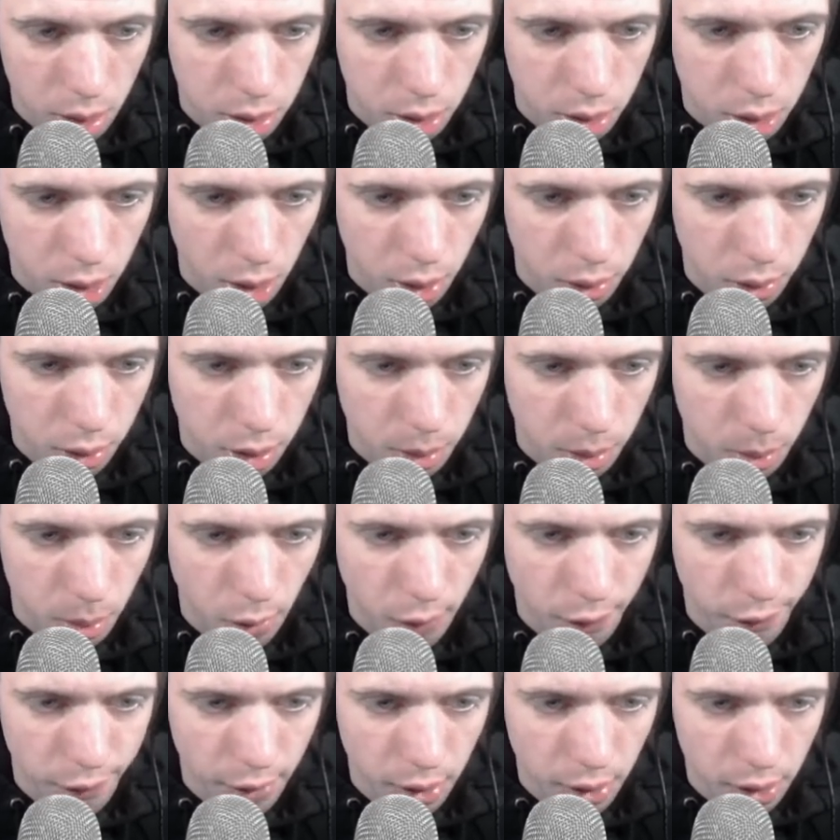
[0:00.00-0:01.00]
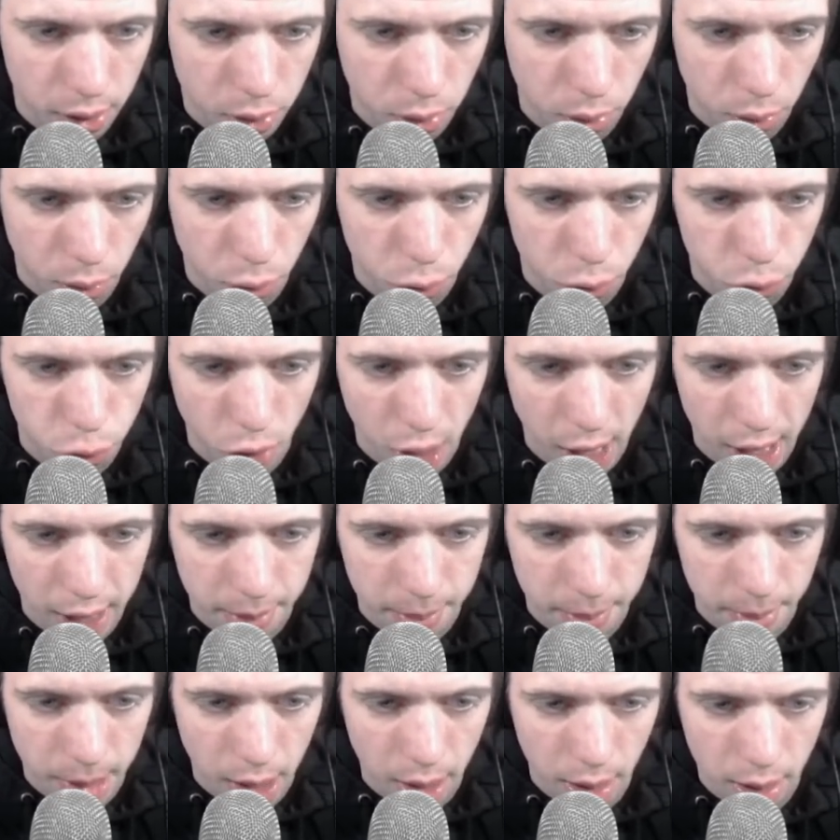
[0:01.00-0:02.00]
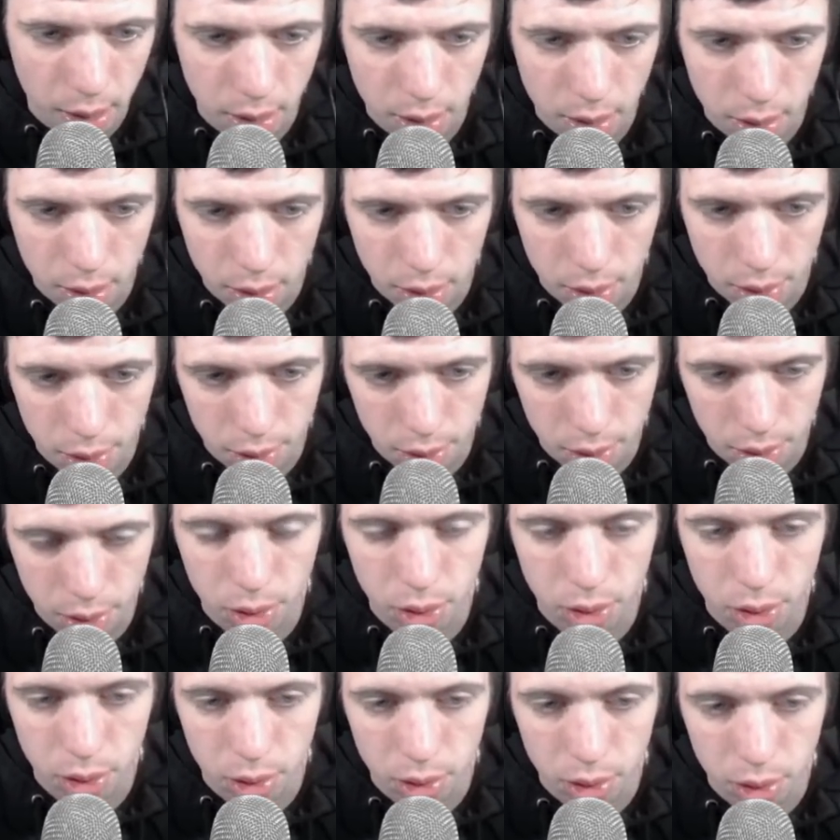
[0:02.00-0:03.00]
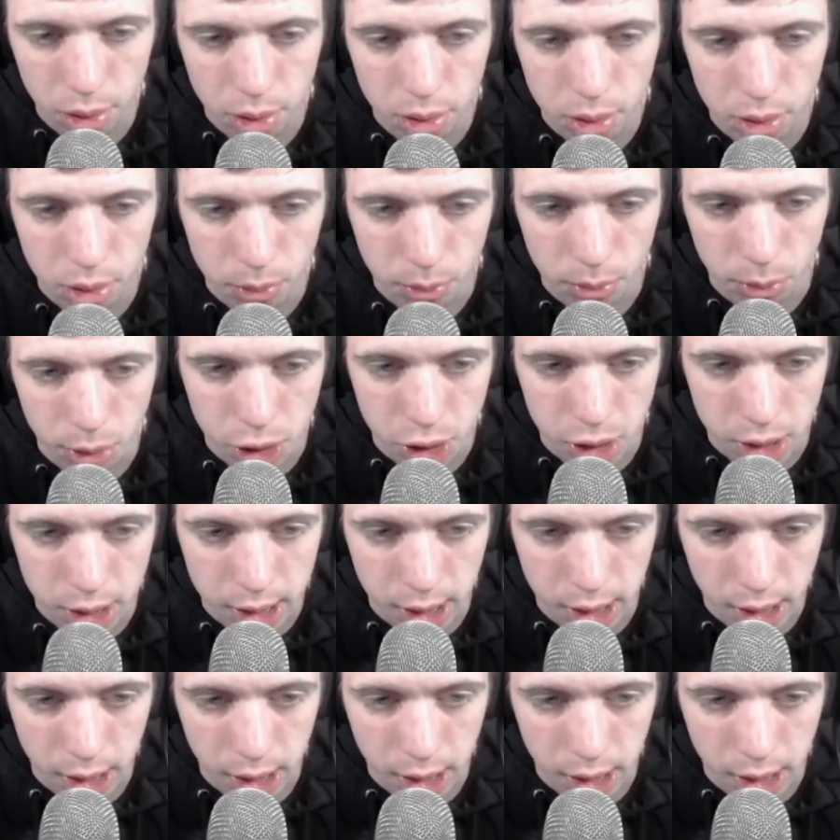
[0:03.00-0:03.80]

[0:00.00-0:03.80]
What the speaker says: Now come over to track mat, which is